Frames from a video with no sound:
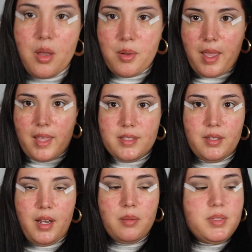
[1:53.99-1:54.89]
Okay,
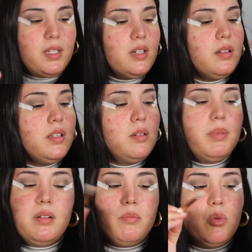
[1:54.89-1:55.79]
so now I'm taking a little
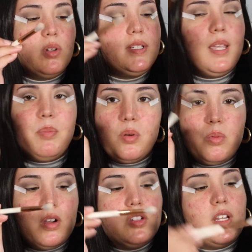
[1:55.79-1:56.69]
bit of a more tapered
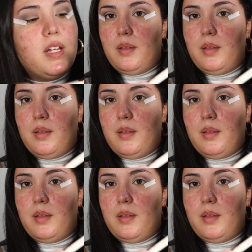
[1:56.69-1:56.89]
brush,